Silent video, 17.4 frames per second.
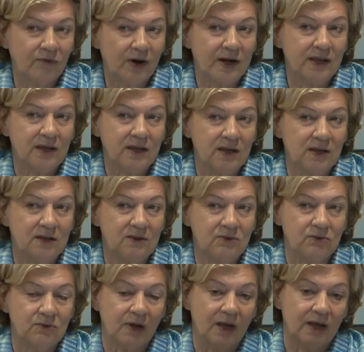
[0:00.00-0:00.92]
very keen
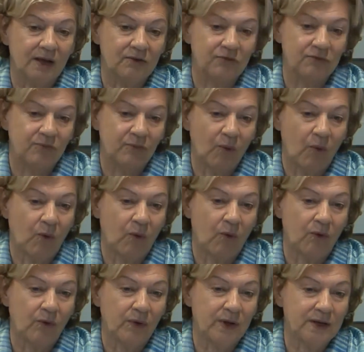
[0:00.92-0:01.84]
to have
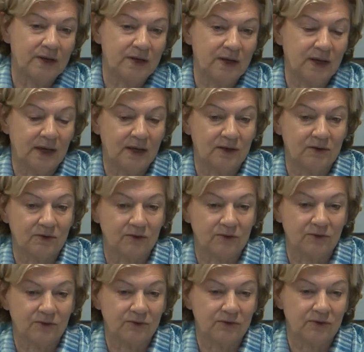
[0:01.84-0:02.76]
more
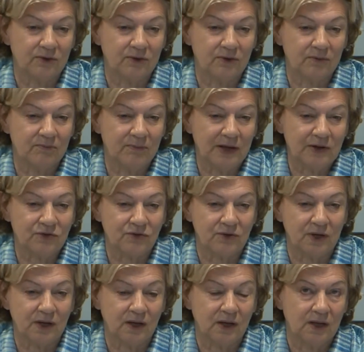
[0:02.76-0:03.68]
indicators
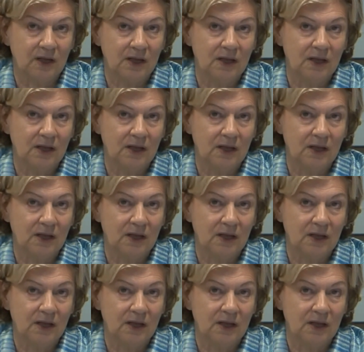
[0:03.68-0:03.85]
measuring